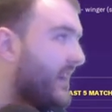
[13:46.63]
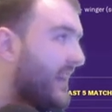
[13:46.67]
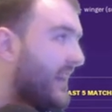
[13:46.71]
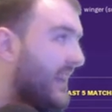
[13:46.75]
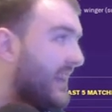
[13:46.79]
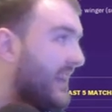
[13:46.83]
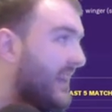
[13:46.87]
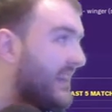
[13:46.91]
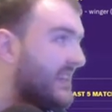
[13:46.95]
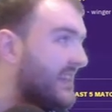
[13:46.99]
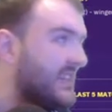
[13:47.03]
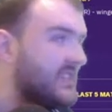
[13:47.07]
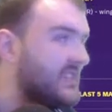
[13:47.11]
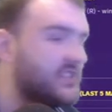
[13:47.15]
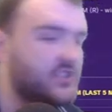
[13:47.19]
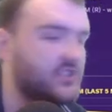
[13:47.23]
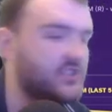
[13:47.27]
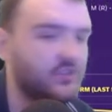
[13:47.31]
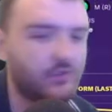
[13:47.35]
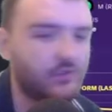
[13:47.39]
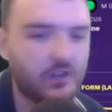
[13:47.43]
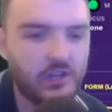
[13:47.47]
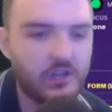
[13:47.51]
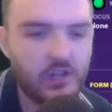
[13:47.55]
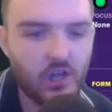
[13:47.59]
He needs to
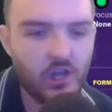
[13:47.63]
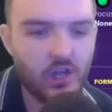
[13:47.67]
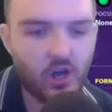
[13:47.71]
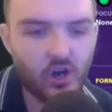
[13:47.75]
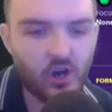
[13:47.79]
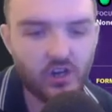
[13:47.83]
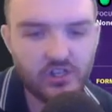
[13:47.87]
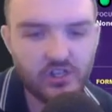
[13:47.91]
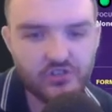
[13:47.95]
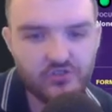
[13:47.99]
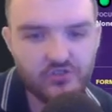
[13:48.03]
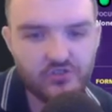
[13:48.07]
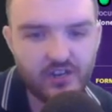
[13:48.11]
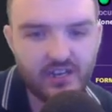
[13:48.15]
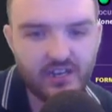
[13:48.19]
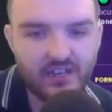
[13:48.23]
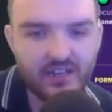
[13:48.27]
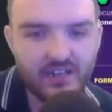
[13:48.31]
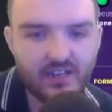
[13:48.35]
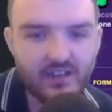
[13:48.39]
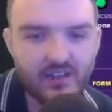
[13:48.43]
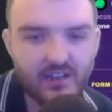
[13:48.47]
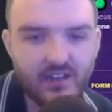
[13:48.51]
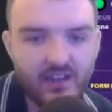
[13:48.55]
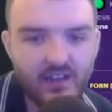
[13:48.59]
do a lot of
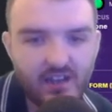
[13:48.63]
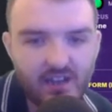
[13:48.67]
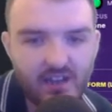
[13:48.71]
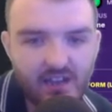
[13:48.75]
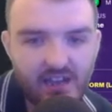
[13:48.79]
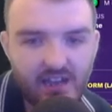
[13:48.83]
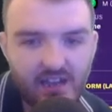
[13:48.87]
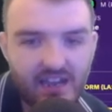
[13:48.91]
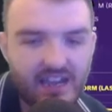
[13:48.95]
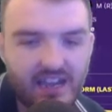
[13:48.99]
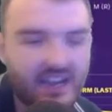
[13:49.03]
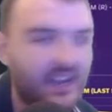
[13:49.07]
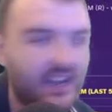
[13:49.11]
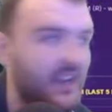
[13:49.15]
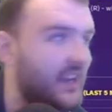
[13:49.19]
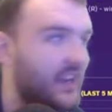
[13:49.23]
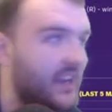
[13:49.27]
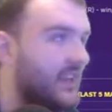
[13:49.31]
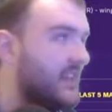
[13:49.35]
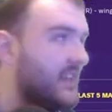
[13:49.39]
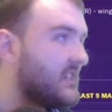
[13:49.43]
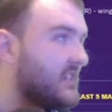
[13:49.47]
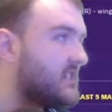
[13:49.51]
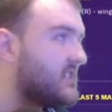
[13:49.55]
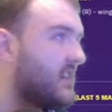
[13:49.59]
training
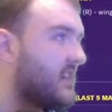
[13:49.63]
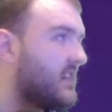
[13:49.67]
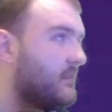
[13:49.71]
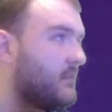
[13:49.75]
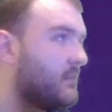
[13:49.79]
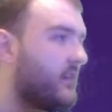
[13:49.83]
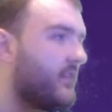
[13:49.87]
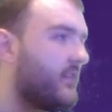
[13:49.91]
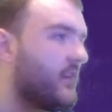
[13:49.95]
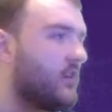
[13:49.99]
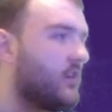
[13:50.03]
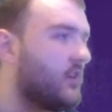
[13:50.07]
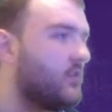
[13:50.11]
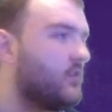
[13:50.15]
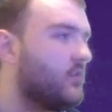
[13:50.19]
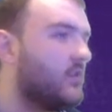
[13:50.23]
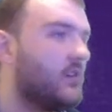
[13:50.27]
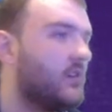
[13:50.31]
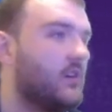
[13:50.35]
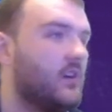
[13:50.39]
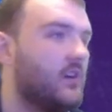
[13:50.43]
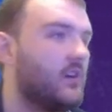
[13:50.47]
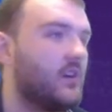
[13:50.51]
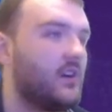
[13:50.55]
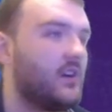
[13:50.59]
in the summer though,
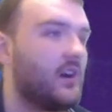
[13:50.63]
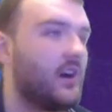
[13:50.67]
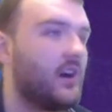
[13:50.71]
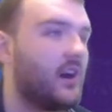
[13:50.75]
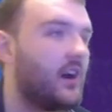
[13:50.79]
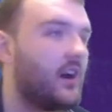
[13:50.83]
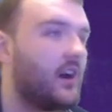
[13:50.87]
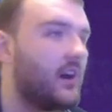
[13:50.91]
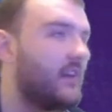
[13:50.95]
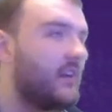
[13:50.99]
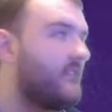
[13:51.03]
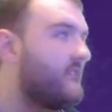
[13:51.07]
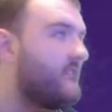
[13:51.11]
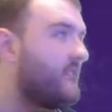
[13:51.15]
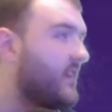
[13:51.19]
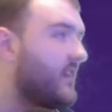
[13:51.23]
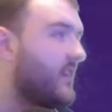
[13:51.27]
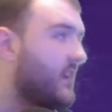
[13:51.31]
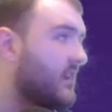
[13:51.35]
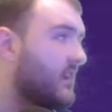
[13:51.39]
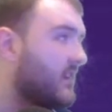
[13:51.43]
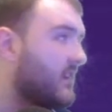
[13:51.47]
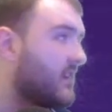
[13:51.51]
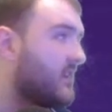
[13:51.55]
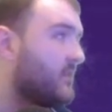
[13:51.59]
I
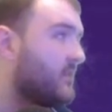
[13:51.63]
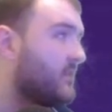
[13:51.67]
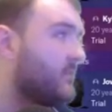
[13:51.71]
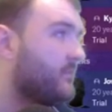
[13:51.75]
think.